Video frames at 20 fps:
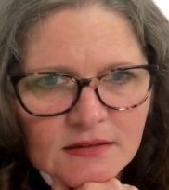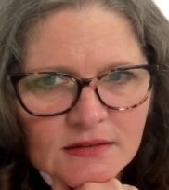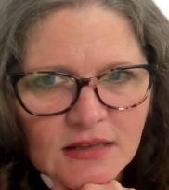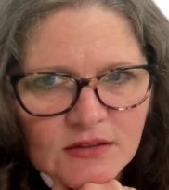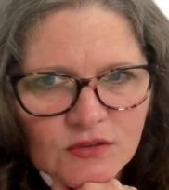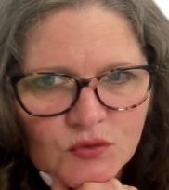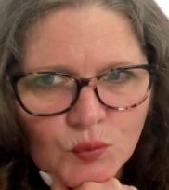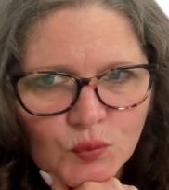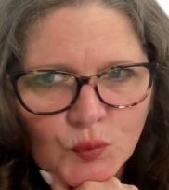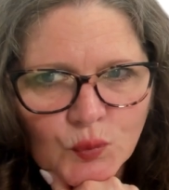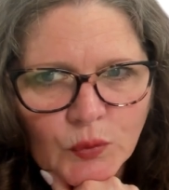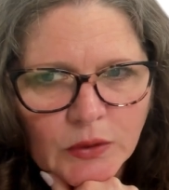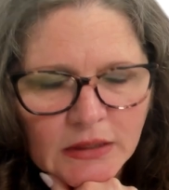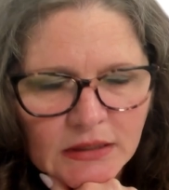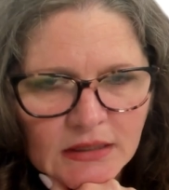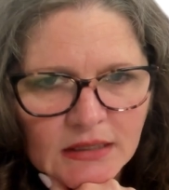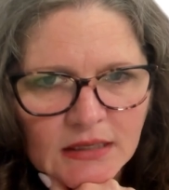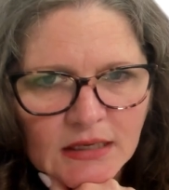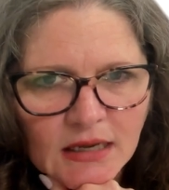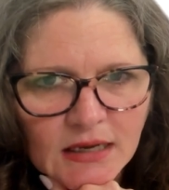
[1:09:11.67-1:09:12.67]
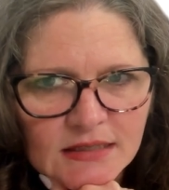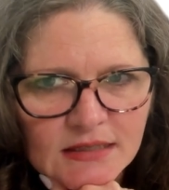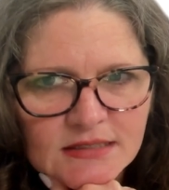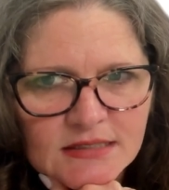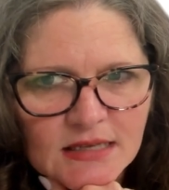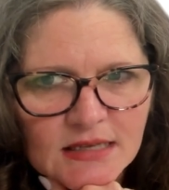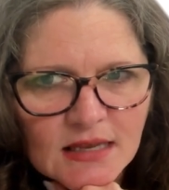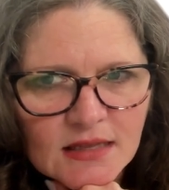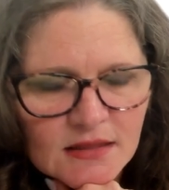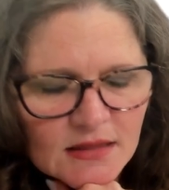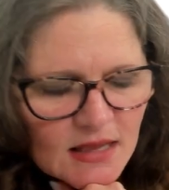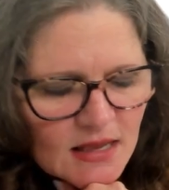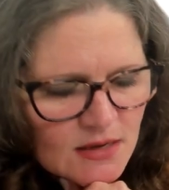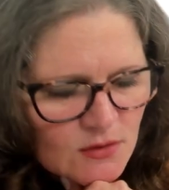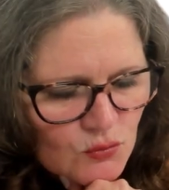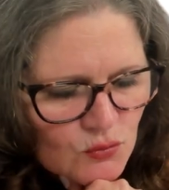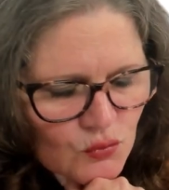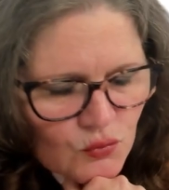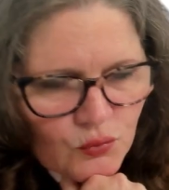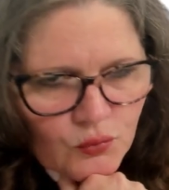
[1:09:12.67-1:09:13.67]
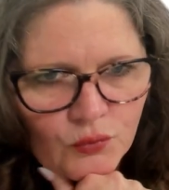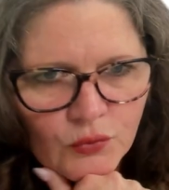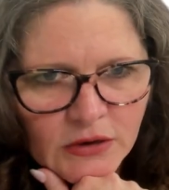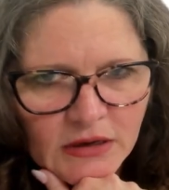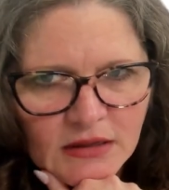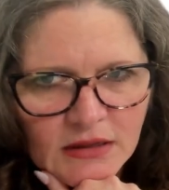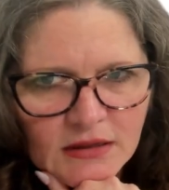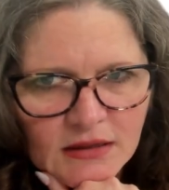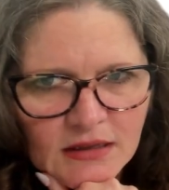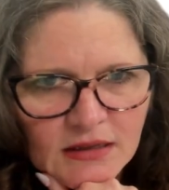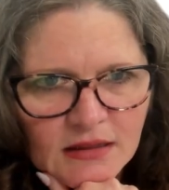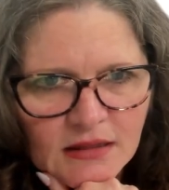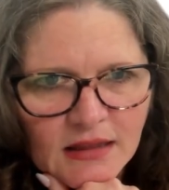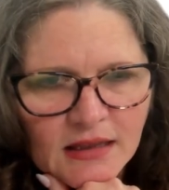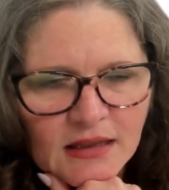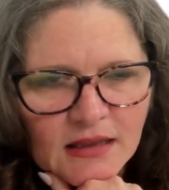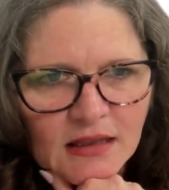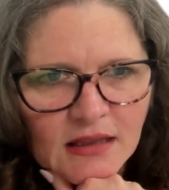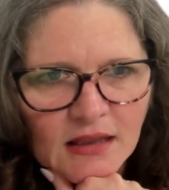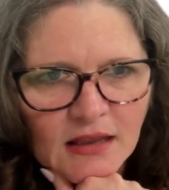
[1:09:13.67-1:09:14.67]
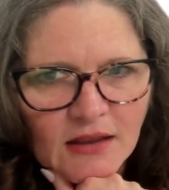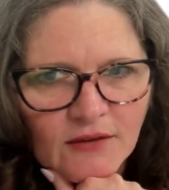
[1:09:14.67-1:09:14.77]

That's really nuts. And that really, like,